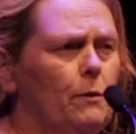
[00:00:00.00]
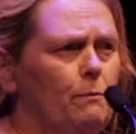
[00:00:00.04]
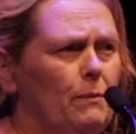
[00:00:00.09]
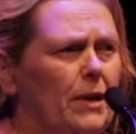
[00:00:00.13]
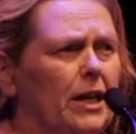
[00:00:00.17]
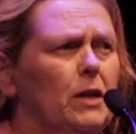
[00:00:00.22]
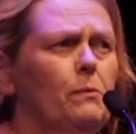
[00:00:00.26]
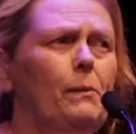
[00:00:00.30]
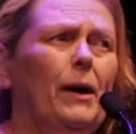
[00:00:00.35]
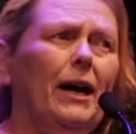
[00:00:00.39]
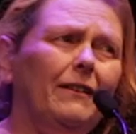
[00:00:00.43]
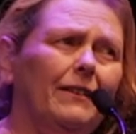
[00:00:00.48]
And
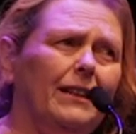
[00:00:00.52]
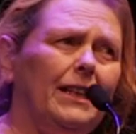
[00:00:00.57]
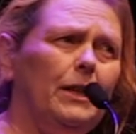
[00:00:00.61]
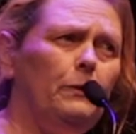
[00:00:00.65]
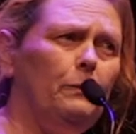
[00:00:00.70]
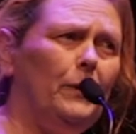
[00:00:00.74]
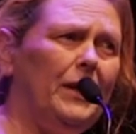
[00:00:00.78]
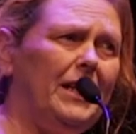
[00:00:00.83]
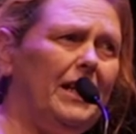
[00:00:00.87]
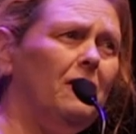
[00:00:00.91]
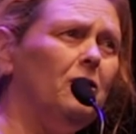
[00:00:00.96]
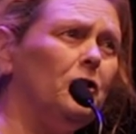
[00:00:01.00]
apparently
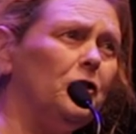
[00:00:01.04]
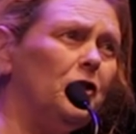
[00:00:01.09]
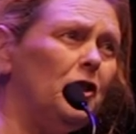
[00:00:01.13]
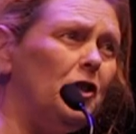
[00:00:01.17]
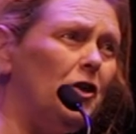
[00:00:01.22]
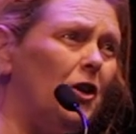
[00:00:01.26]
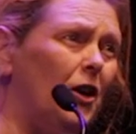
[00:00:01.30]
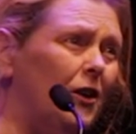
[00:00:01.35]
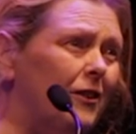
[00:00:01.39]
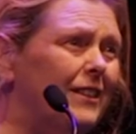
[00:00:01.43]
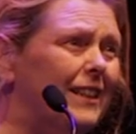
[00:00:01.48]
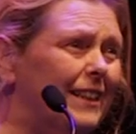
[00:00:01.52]
when he got to
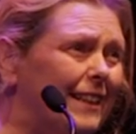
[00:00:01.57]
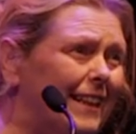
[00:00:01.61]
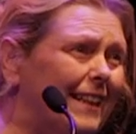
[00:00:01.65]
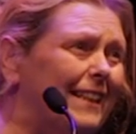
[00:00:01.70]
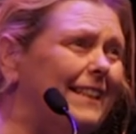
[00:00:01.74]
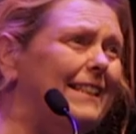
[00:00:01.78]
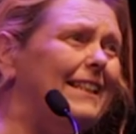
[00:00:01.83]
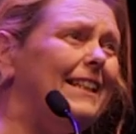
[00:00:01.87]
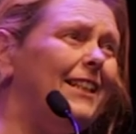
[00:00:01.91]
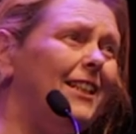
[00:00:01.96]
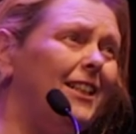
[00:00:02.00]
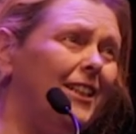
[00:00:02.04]
know the
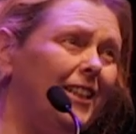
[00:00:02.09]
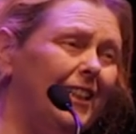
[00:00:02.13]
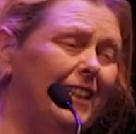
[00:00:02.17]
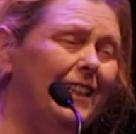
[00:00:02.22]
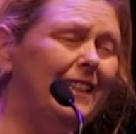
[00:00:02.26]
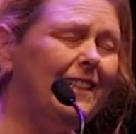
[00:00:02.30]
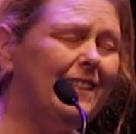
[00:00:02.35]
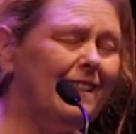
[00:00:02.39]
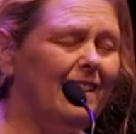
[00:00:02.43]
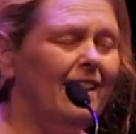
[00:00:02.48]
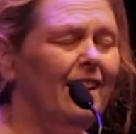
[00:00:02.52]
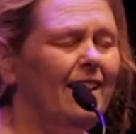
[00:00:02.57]
lady,
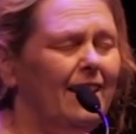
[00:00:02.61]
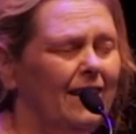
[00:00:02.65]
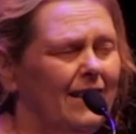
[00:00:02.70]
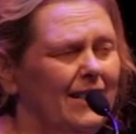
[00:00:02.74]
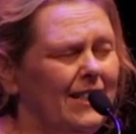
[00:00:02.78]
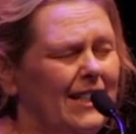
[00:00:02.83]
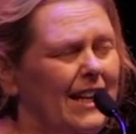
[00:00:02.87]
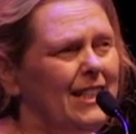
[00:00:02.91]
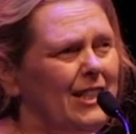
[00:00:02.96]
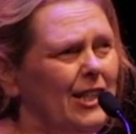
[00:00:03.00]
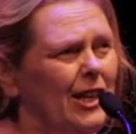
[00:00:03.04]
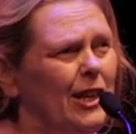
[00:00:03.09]
she
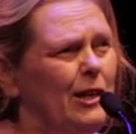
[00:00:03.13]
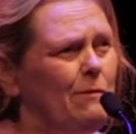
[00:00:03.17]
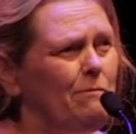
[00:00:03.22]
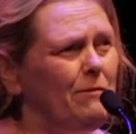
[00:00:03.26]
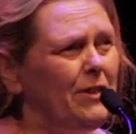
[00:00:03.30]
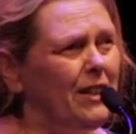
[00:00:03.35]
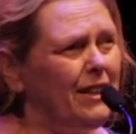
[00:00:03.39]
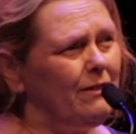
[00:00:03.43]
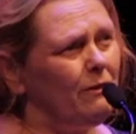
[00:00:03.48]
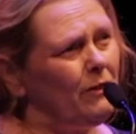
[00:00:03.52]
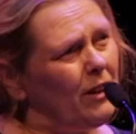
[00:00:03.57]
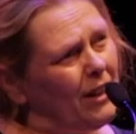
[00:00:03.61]
said to him
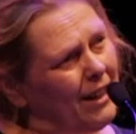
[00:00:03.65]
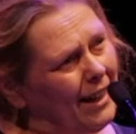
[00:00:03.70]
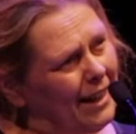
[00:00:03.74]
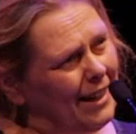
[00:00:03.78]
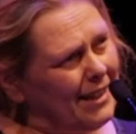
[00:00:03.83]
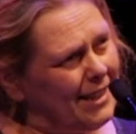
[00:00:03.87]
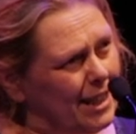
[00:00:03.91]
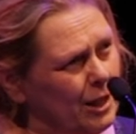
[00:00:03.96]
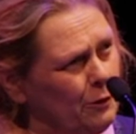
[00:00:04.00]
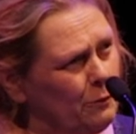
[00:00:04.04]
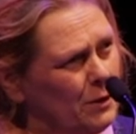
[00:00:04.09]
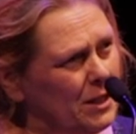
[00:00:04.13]
that
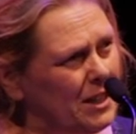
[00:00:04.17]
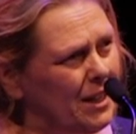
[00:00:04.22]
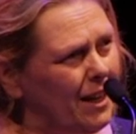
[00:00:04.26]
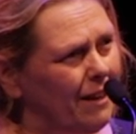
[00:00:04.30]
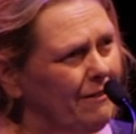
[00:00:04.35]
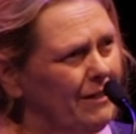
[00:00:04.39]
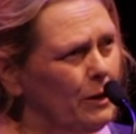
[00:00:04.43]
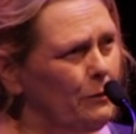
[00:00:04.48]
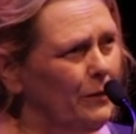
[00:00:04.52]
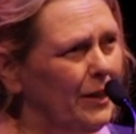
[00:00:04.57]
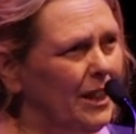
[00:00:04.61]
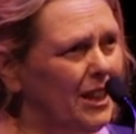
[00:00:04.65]
as he was
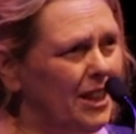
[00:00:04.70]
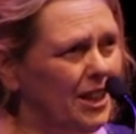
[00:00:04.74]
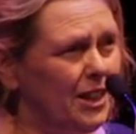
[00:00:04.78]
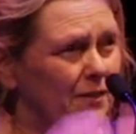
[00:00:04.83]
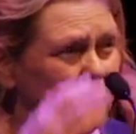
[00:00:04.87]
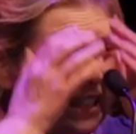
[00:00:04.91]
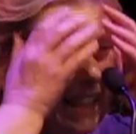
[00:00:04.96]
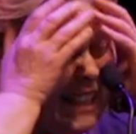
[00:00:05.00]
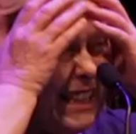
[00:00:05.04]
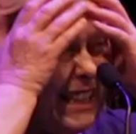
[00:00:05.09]
going away, she was